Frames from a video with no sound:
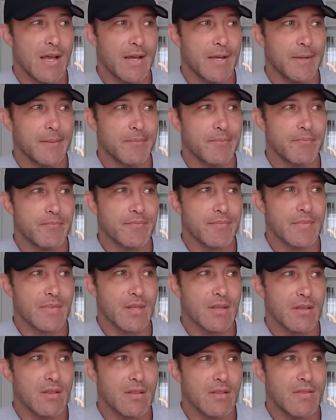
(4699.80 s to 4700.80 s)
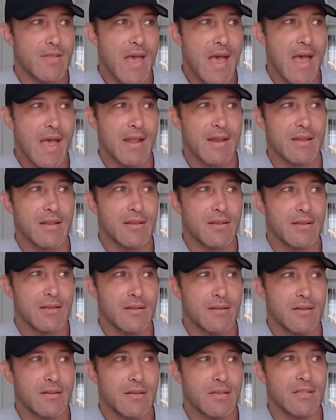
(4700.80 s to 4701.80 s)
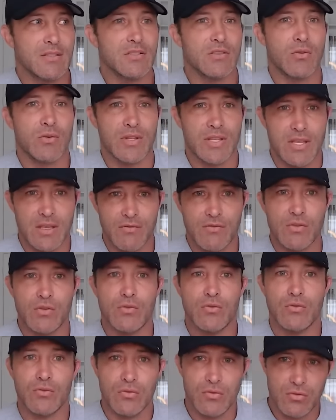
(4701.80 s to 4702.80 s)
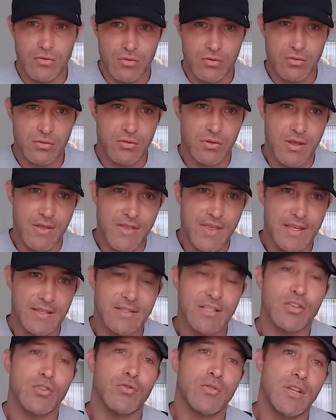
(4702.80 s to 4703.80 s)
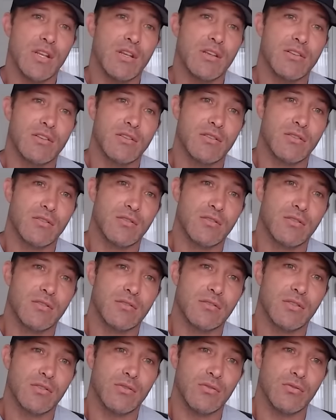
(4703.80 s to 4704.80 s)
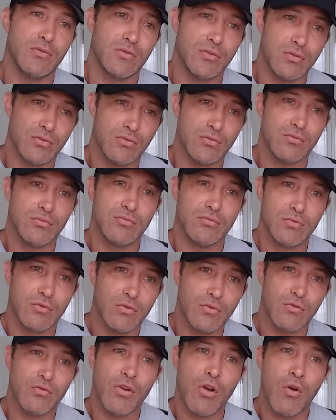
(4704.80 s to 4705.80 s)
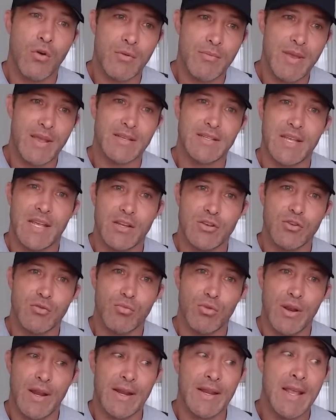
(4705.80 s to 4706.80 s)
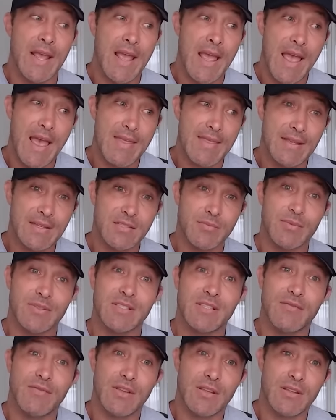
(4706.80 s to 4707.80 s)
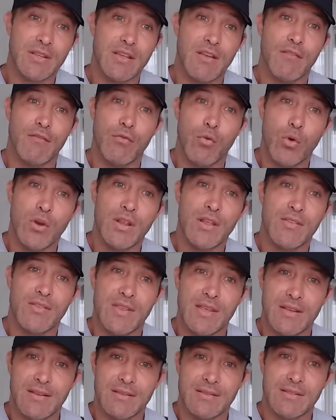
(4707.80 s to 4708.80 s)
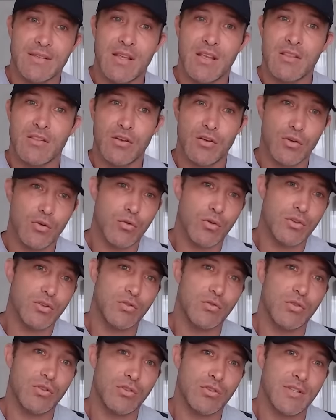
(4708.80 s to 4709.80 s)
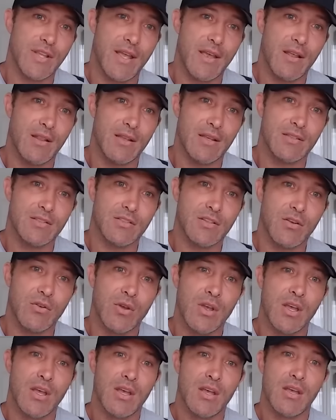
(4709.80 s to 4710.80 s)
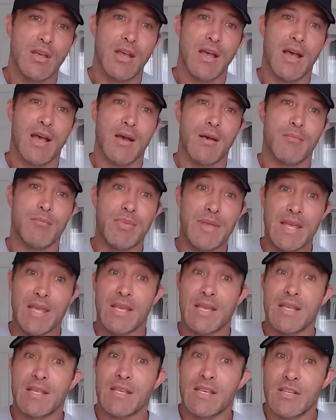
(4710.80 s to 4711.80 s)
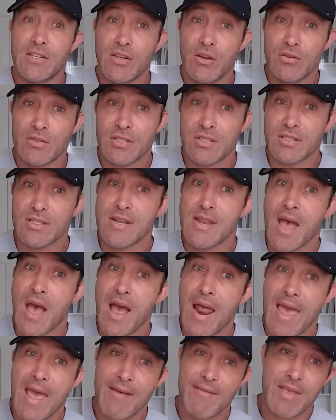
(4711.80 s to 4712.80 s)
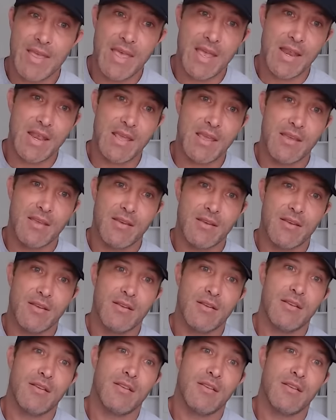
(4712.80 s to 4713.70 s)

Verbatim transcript: That is going to give you the things that you need to grow and maintain your brain, and then specifically avoiding things that are going to curtail it. So being in ketosis, not having any